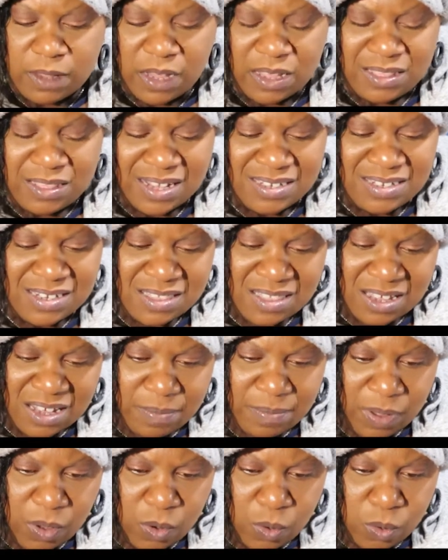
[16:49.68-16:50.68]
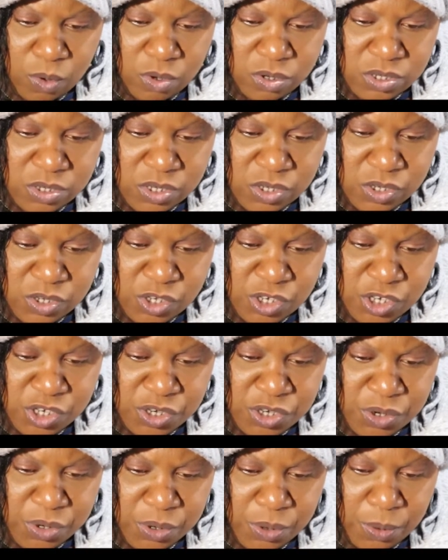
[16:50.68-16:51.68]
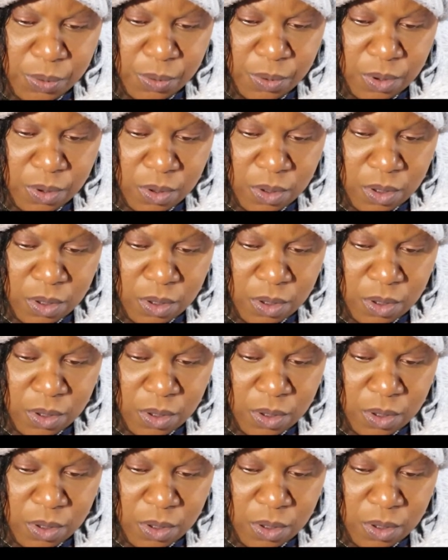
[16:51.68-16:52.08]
And that's the thing about horses too.